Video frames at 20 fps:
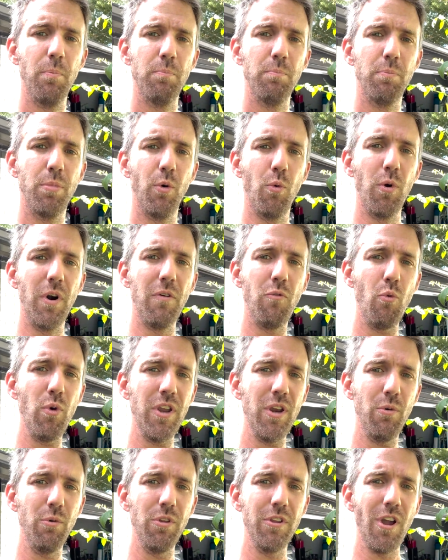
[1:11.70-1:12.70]
But whenever we
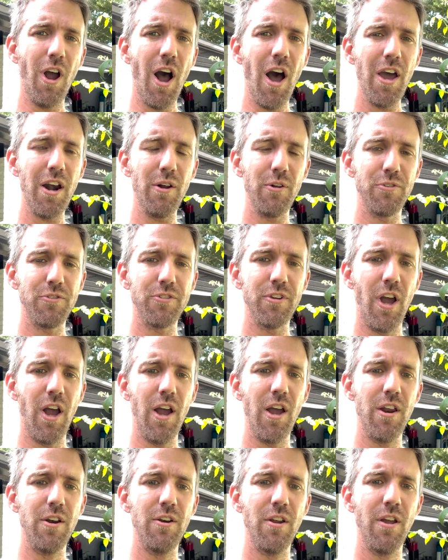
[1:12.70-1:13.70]
get really hot
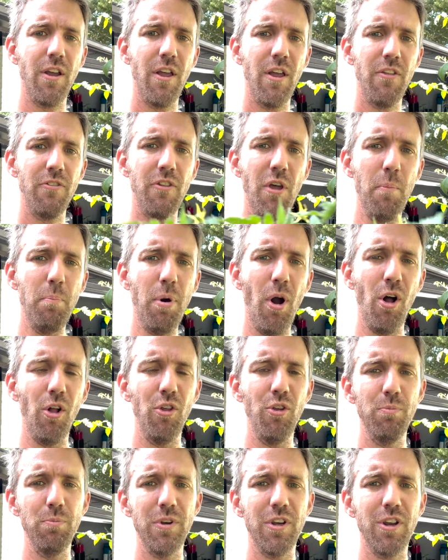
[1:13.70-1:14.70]
outside, that
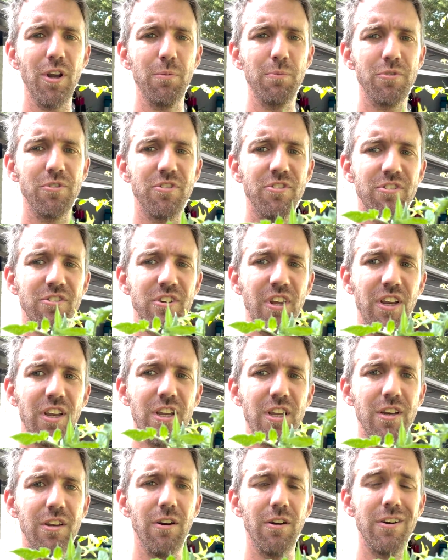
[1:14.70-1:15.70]
pollen becomes
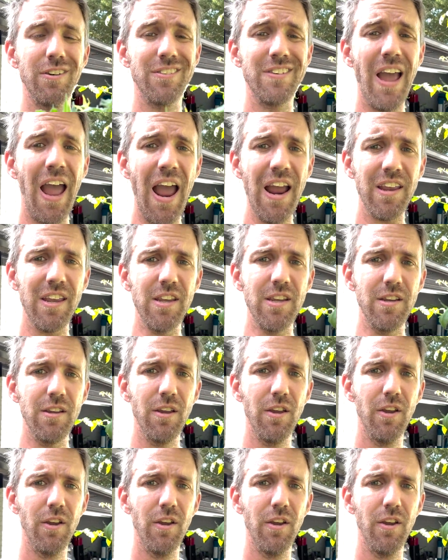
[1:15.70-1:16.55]
sticky and tacky,